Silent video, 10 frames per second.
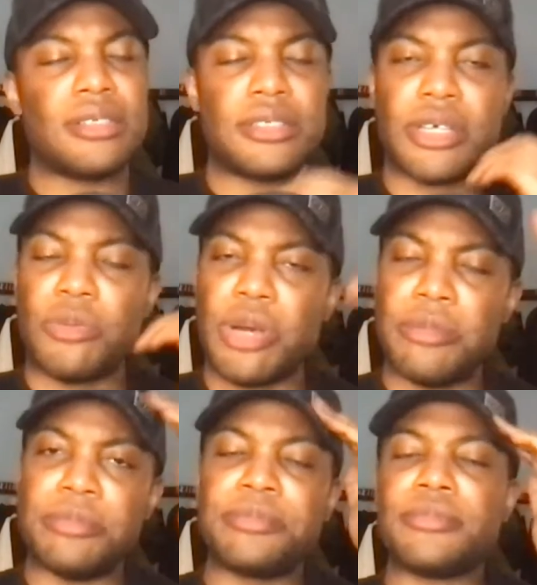
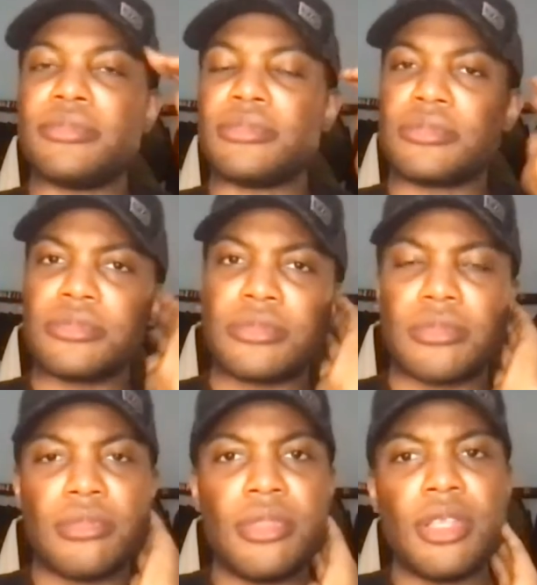So
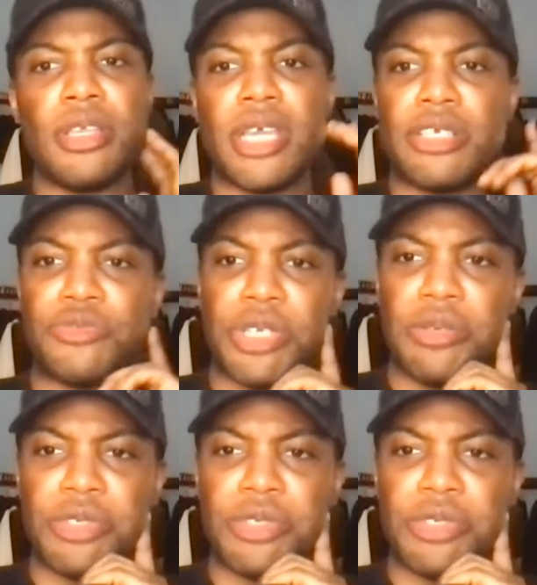it